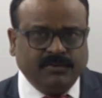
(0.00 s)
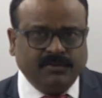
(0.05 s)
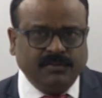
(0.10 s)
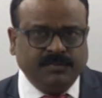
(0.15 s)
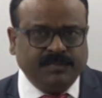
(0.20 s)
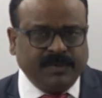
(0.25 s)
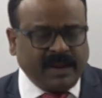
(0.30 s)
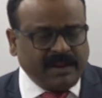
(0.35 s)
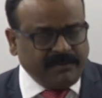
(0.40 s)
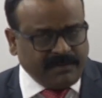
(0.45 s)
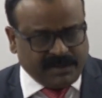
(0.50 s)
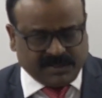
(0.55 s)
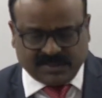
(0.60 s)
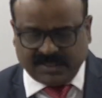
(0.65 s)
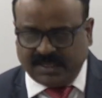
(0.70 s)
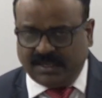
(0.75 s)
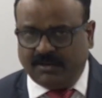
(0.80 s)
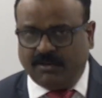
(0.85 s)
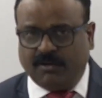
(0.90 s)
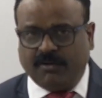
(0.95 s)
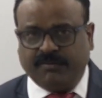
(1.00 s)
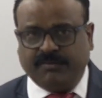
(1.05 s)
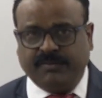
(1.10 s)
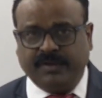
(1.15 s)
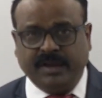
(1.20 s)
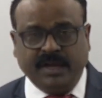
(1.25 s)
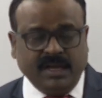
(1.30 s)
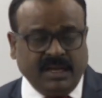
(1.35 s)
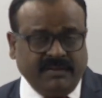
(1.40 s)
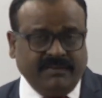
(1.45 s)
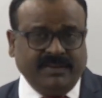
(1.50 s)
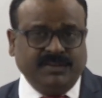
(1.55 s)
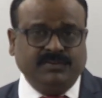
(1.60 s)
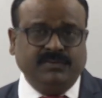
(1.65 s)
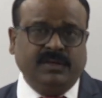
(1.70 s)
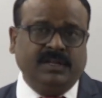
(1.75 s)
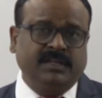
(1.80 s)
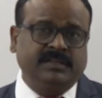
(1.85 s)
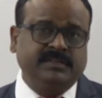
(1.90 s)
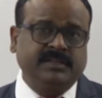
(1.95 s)
to privacy of
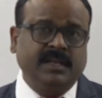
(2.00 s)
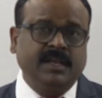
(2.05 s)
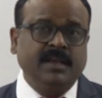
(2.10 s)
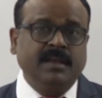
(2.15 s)
individuals.